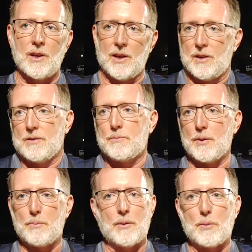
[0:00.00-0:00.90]
you know,
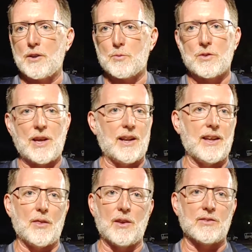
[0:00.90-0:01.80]
we pretty much had to
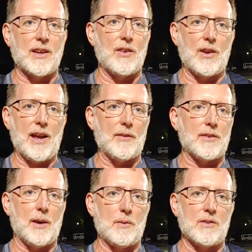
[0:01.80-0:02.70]
get things together at
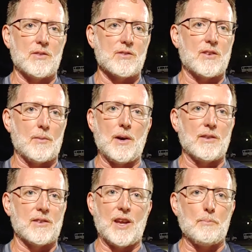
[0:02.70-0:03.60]
halftime and come
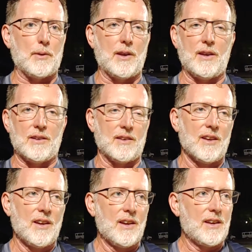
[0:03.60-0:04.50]
out and keep playing, and
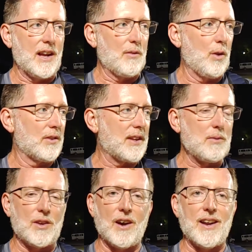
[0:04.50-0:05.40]
kind of one of those
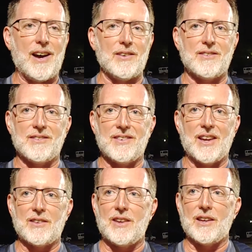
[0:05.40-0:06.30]
games you gut out and
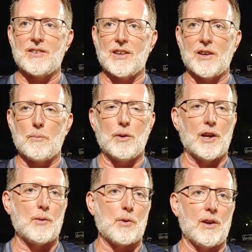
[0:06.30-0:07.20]
get a couple
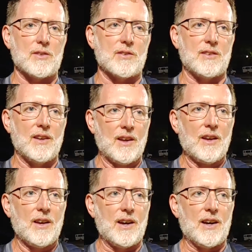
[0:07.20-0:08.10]
lucky breaks.
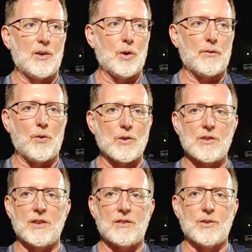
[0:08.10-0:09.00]
And we were
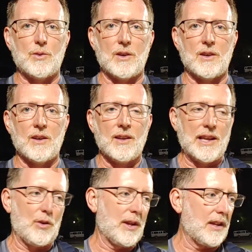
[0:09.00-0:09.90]
fortunate to
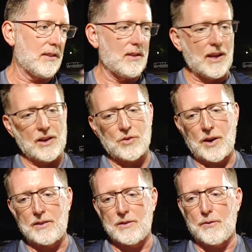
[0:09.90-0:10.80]
not only get a
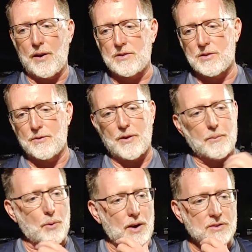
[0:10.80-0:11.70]
great defensive
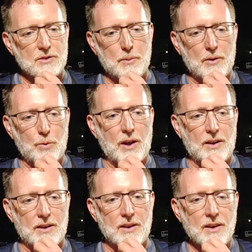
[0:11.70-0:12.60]
presence, but we
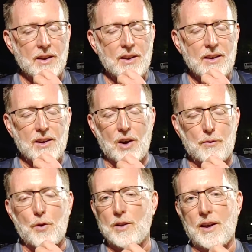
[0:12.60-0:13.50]
had our
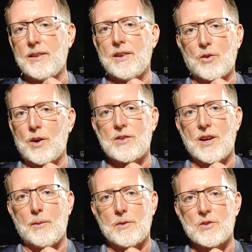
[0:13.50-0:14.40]
front line did a great
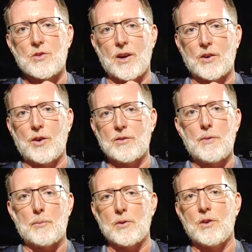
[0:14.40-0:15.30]
job in just trying to create
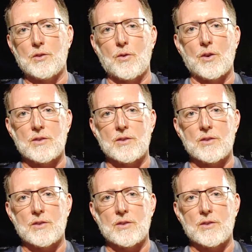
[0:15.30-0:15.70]
some opportunities for